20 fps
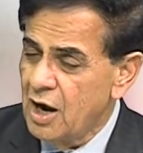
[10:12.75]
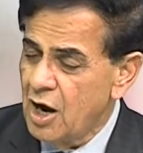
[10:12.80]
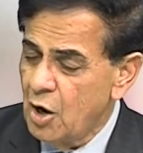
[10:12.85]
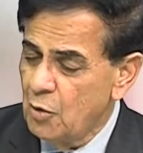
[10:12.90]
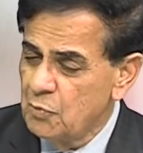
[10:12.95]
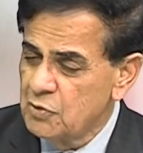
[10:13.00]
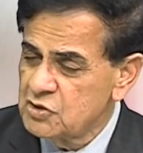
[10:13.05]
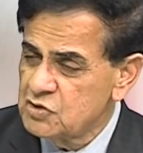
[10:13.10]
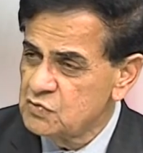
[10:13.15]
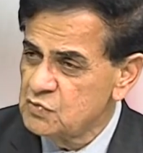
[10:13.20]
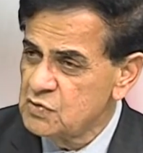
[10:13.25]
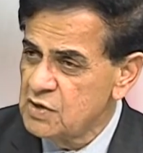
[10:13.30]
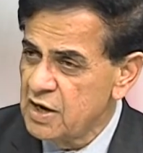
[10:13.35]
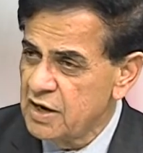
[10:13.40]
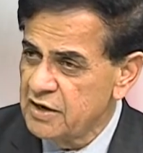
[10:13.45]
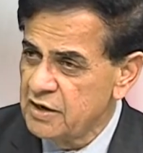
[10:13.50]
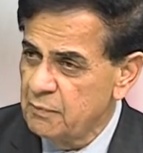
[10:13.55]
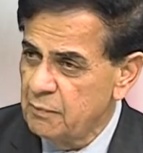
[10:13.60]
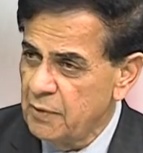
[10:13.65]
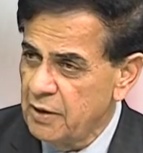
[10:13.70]
much we are
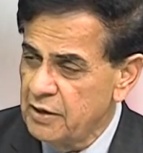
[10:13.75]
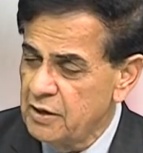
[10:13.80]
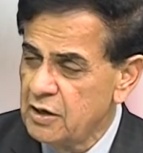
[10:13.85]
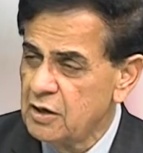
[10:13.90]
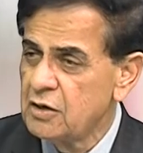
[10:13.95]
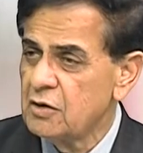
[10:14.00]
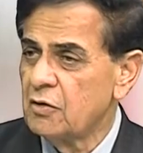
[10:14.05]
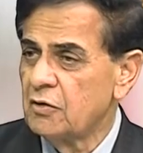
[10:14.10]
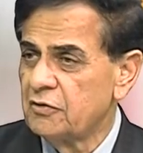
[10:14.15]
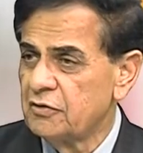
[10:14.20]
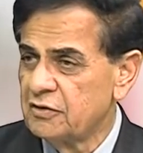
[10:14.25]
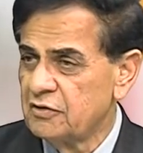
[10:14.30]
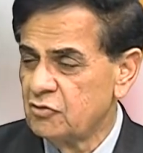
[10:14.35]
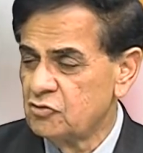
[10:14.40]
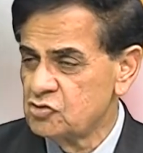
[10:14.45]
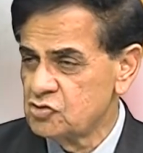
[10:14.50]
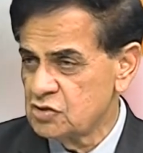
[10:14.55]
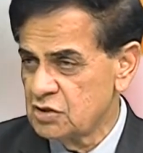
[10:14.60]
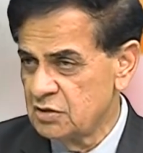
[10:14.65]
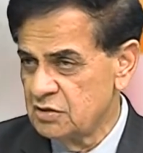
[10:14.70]
dependent on
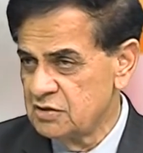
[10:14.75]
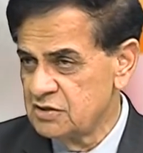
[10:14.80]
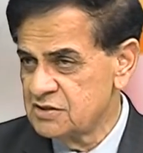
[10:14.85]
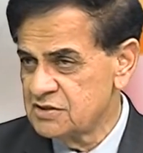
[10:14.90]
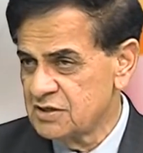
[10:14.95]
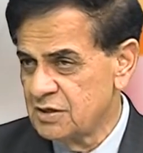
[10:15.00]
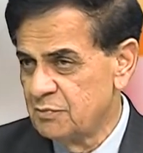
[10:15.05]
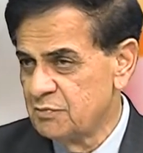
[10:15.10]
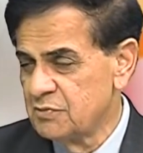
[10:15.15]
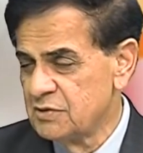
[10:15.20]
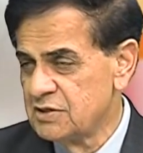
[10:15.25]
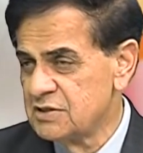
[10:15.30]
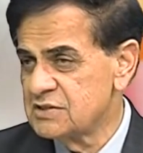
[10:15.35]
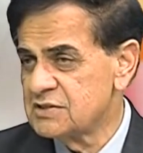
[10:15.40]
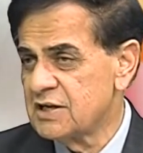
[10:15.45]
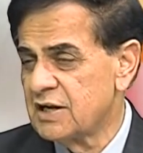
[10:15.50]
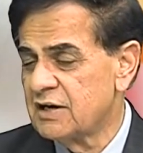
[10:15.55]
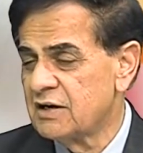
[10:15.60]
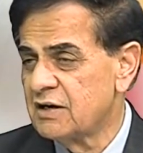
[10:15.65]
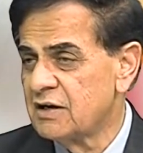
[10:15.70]
these companies.
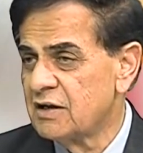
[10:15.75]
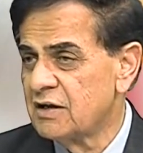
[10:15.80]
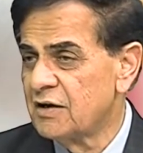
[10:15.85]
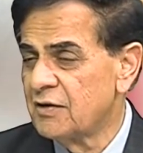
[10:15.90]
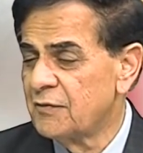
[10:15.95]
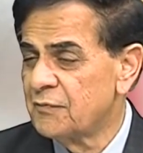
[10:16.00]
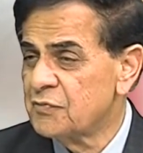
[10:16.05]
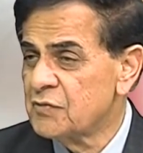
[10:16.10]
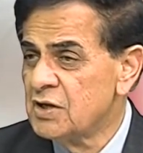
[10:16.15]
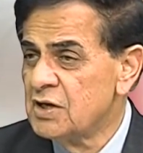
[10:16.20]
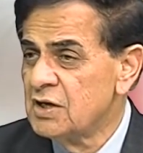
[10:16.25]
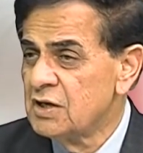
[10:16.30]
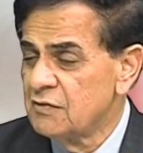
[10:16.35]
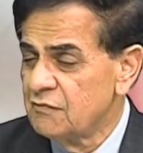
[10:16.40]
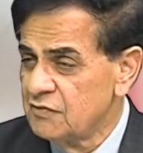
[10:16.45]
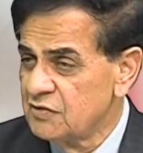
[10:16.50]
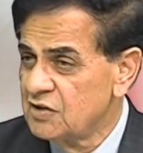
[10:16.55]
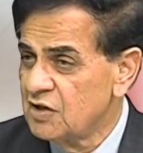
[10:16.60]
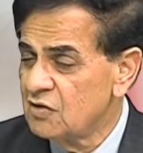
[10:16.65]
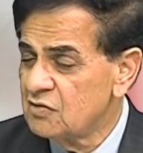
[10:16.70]
And
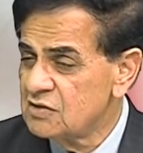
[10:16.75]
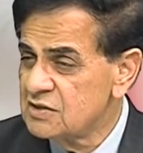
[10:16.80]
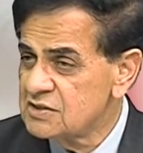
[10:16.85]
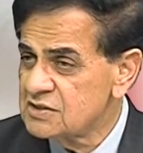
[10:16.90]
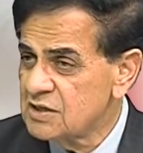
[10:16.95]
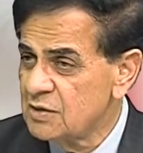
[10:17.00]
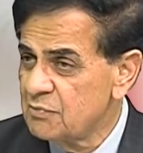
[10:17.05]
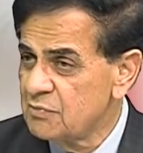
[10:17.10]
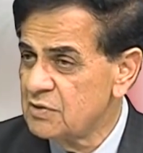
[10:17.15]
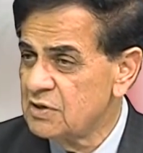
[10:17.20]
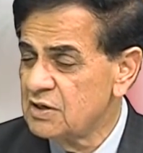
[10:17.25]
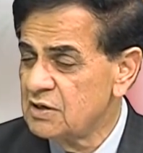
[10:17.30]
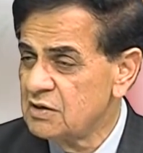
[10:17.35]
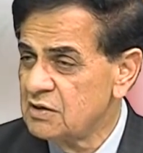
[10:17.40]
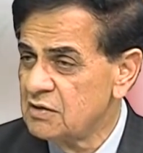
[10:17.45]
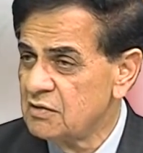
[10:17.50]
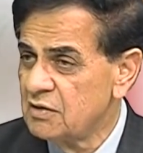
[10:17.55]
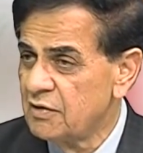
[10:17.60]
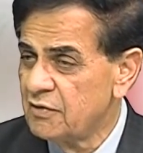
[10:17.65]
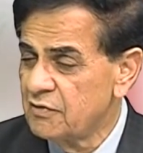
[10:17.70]
without this
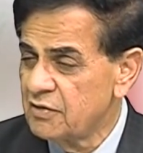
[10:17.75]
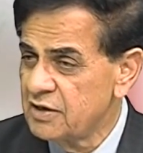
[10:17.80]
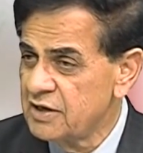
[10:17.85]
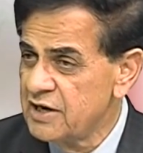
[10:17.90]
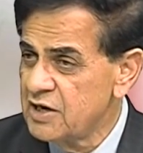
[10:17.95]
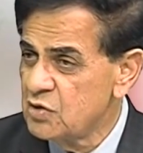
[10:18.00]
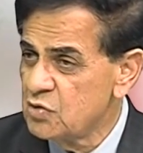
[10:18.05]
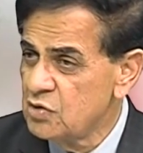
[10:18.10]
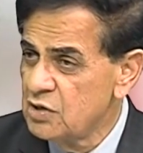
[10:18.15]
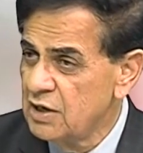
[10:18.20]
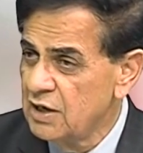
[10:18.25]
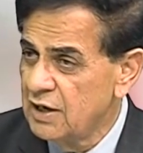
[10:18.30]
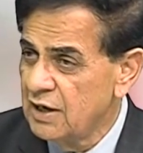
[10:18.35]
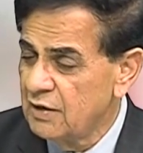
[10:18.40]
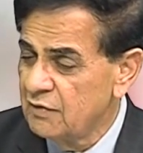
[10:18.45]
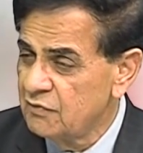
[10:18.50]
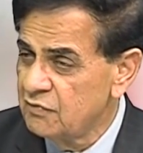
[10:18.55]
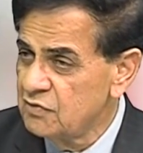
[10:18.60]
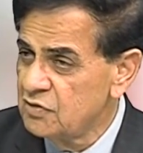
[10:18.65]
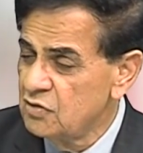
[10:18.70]
company, our day-to-day
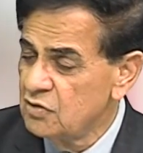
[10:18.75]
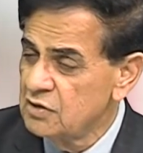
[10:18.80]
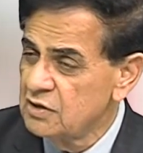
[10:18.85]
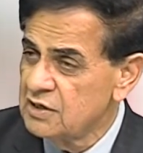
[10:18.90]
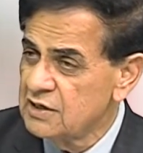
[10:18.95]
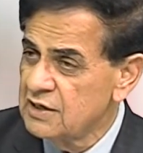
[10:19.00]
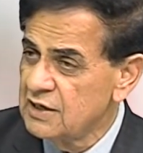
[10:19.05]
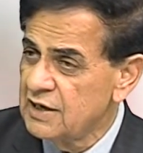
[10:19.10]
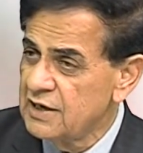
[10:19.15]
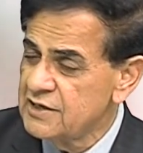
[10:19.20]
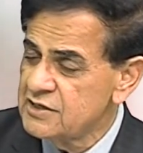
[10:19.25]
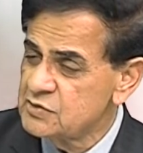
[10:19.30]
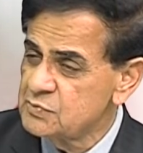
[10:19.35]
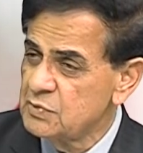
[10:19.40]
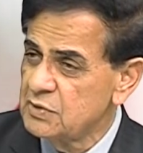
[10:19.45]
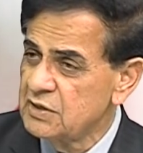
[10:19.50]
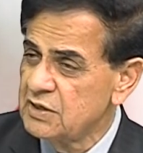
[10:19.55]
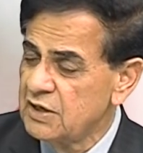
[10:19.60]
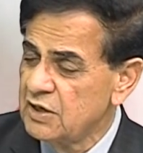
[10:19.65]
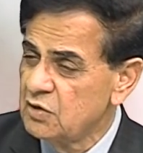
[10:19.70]
life we don't realize,
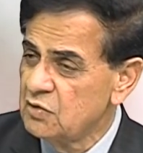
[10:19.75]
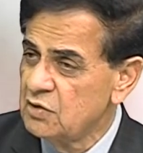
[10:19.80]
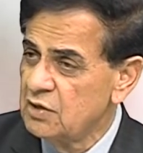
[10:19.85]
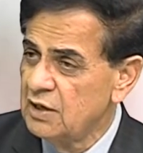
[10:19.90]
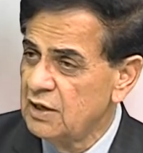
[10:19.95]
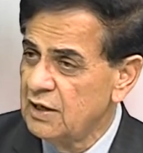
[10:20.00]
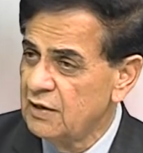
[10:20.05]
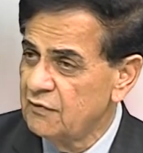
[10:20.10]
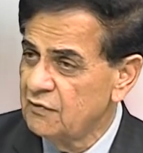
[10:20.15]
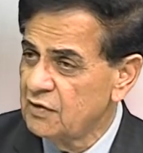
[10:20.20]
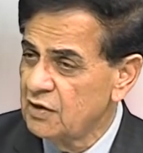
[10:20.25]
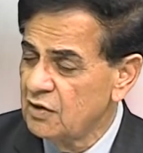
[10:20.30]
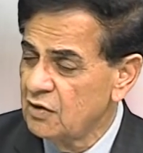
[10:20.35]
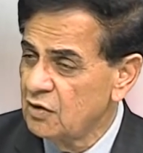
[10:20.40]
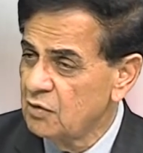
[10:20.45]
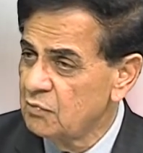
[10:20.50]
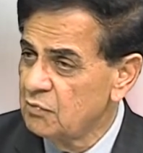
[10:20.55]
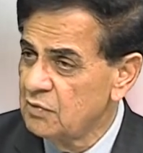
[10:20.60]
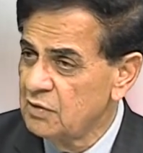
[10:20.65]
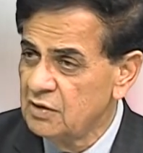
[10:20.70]
but day-to-day life
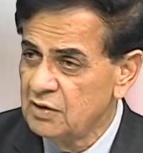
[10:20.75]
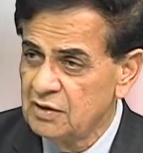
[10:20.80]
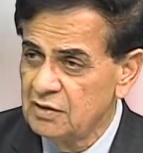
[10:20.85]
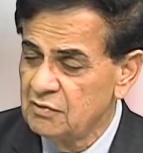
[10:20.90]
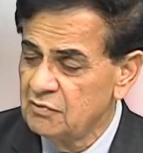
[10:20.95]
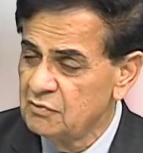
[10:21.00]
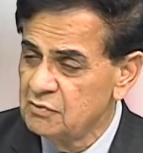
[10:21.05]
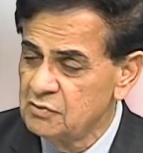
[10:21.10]
cannot be